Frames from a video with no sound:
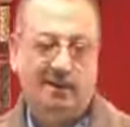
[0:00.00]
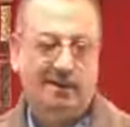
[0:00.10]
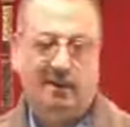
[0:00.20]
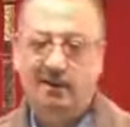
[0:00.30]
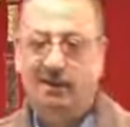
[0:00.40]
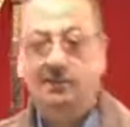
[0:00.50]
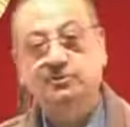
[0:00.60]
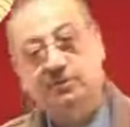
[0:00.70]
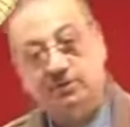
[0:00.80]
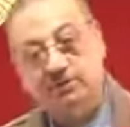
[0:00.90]

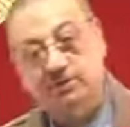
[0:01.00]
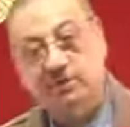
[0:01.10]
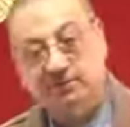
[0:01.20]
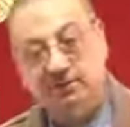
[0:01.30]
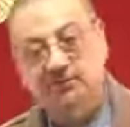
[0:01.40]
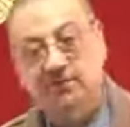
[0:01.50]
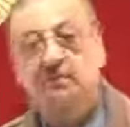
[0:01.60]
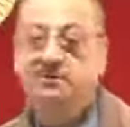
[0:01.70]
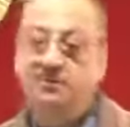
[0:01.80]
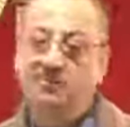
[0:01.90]
conjugation of these verbs is
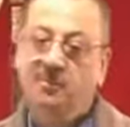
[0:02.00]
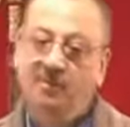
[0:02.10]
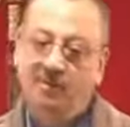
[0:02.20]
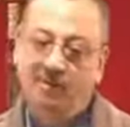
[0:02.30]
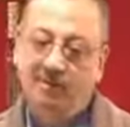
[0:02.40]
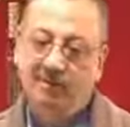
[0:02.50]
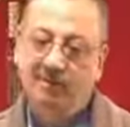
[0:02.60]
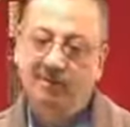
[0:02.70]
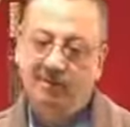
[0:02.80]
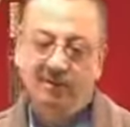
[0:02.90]
important.
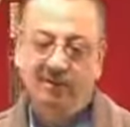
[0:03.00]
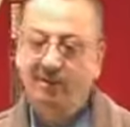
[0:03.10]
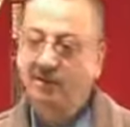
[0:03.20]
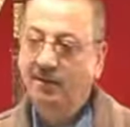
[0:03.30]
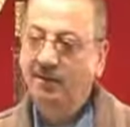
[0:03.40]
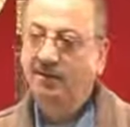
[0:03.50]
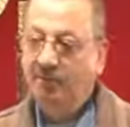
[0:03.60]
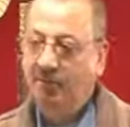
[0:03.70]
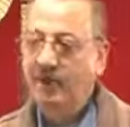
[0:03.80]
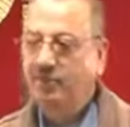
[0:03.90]

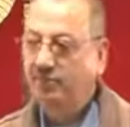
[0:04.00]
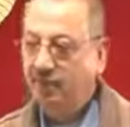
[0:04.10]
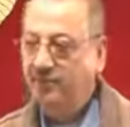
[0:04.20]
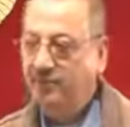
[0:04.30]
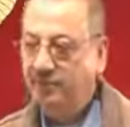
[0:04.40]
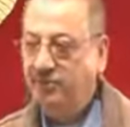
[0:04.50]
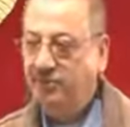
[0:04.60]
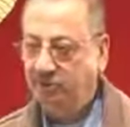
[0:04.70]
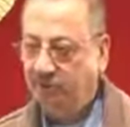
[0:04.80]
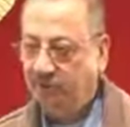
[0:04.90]
5 from each
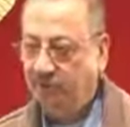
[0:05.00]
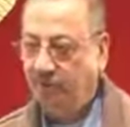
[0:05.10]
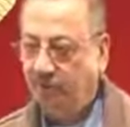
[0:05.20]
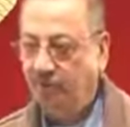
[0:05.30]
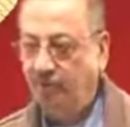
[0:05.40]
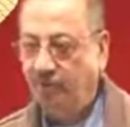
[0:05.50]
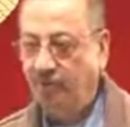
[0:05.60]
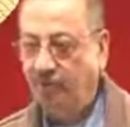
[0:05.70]
group, you know.